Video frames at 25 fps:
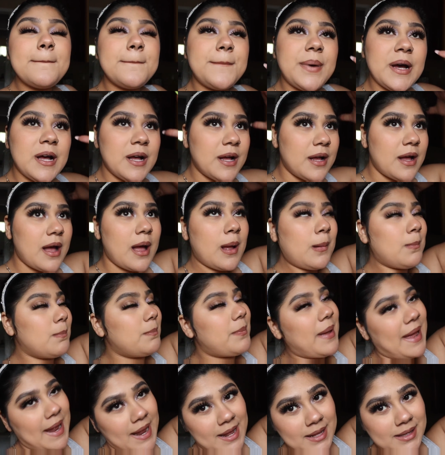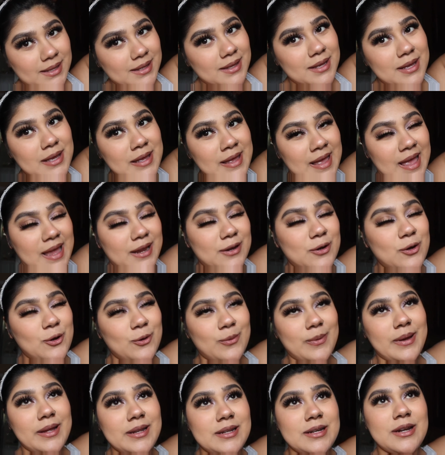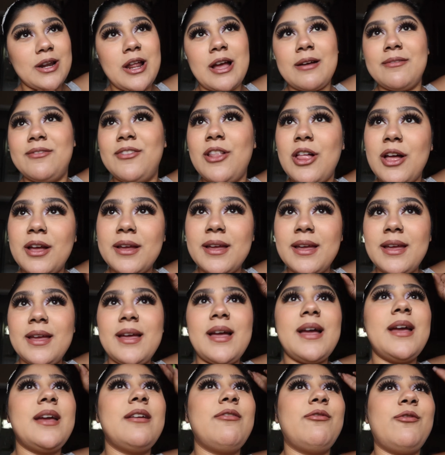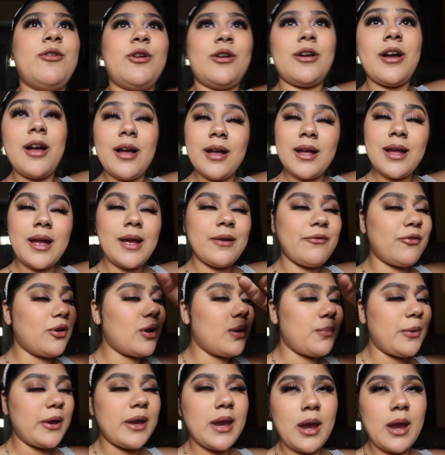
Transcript: But I'm back. I know I did not vlog it. I forgot. I forgot my